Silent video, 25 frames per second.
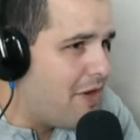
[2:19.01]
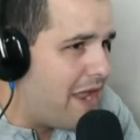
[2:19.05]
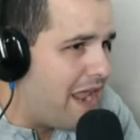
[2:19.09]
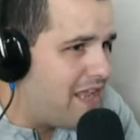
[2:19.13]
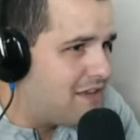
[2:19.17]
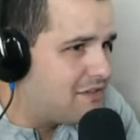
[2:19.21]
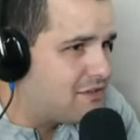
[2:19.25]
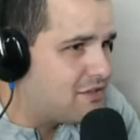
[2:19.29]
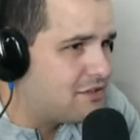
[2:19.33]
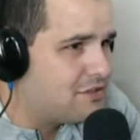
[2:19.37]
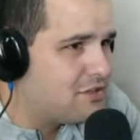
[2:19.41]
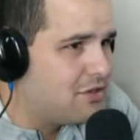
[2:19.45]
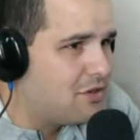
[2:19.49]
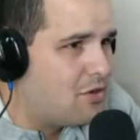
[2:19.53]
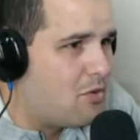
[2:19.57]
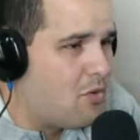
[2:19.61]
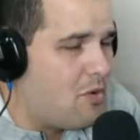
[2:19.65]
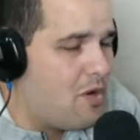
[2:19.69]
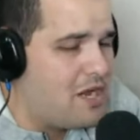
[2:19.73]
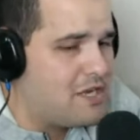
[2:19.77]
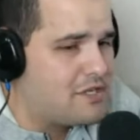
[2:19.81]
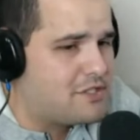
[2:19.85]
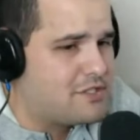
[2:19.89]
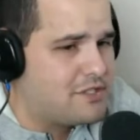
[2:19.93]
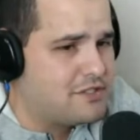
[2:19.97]
answer some
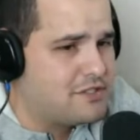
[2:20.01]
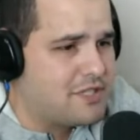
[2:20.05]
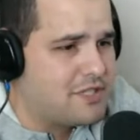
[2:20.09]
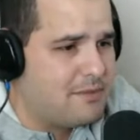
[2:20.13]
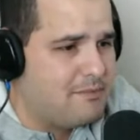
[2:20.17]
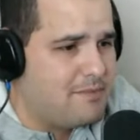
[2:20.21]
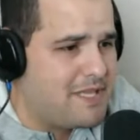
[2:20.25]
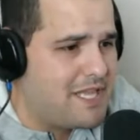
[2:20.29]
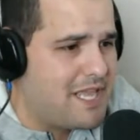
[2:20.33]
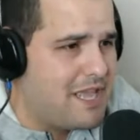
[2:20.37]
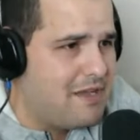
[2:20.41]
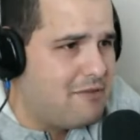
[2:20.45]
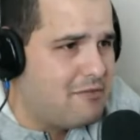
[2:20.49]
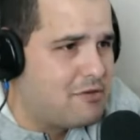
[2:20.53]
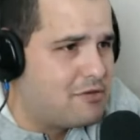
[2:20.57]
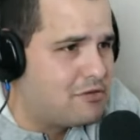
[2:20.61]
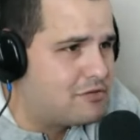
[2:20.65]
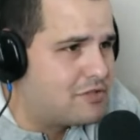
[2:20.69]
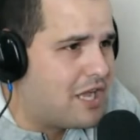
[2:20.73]
questions and be able to